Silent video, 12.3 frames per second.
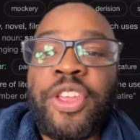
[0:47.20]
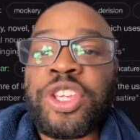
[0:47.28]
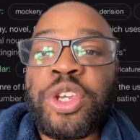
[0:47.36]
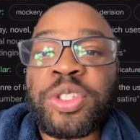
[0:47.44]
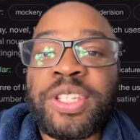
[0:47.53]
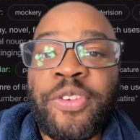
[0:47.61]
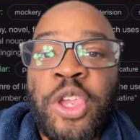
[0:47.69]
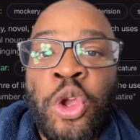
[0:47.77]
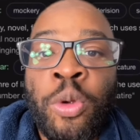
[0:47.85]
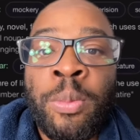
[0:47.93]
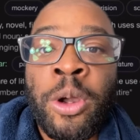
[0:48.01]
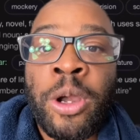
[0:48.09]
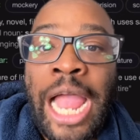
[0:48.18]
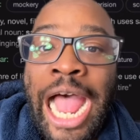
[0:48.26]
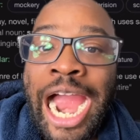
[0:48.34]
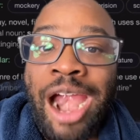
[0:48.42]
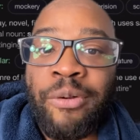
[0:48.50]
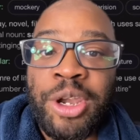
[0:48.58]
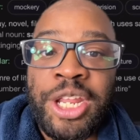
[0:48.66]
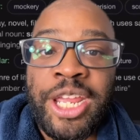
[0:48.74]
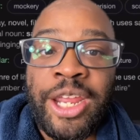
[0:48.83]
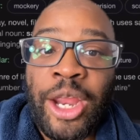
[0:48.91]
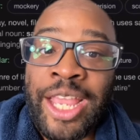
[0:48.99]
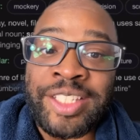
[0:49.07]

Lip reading: The use of humor, irony,